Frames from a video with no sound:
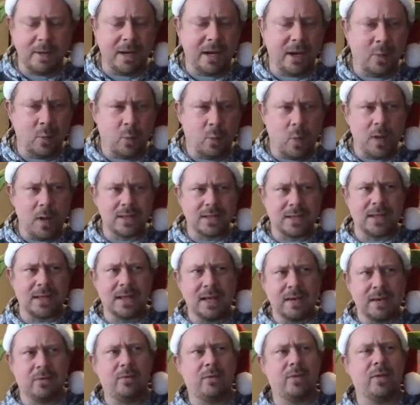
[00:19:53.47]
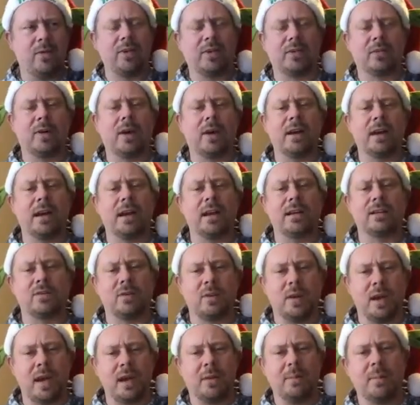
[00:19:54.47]
And he wasn't in 5th grade yet. So
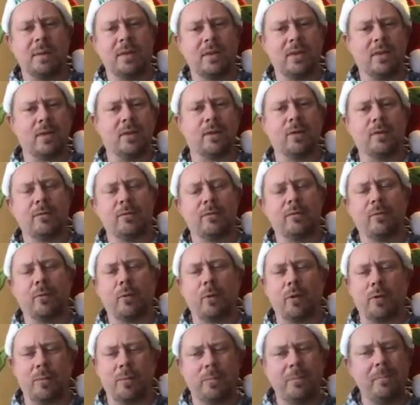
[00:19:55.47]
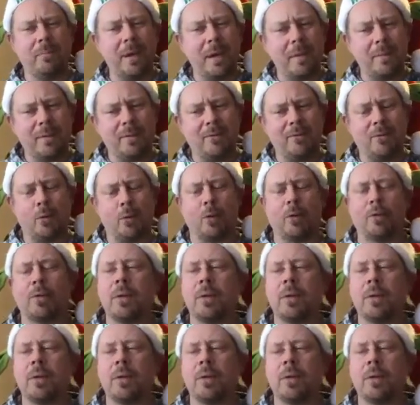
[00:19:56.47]
he had to be in 3rd and 4th. Maybe 4th.